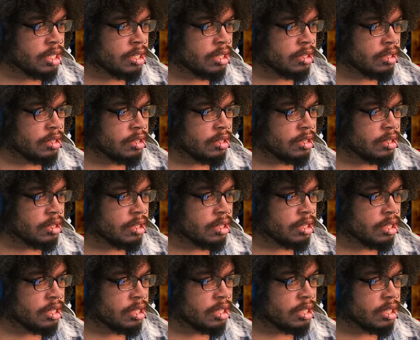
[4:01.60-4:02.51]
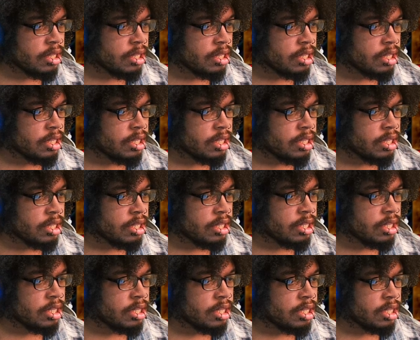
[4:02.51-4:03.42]

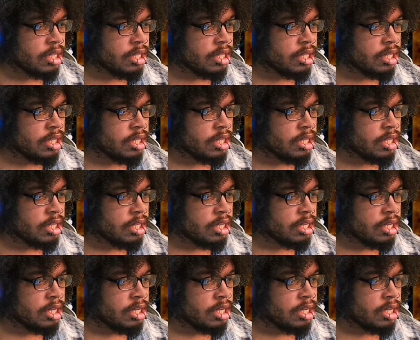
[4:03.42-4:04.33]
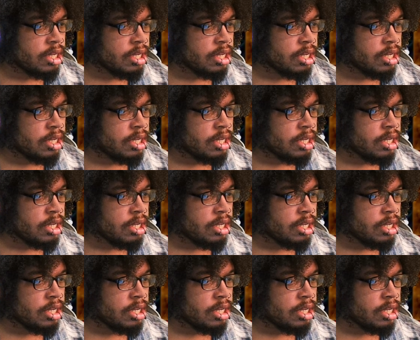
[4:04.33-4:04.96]
Nobody speaks.